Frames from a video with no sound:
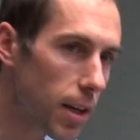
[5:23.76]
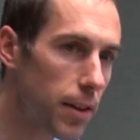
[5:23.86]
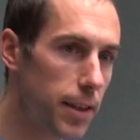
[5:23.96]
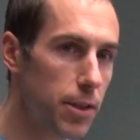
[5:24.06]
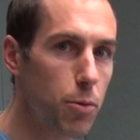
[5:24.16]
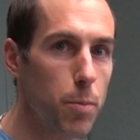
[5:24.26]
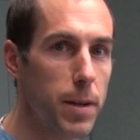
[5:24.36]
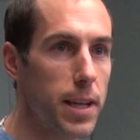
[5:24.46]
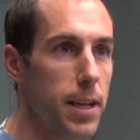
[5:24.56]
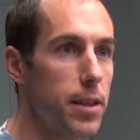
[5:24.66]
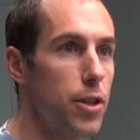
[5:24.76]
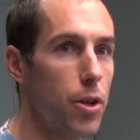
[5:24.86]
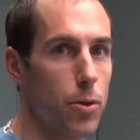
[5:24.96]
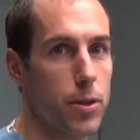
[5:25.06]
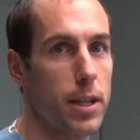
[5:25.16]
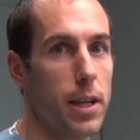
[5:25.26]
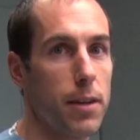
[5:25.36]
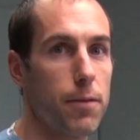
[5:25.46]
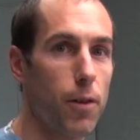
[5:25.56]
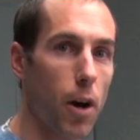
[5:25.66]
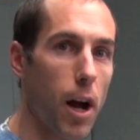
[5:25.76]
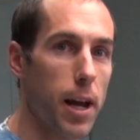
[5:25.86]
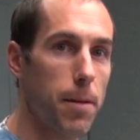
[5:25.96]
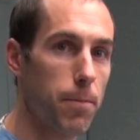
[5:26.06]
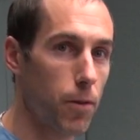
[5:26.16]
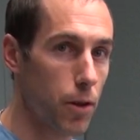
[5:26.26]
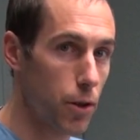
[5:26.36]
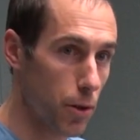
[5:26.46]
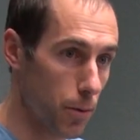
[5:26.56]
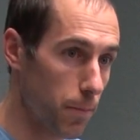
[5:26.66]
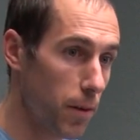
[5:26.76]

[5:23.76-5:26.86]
this would be the dosing for IM for you.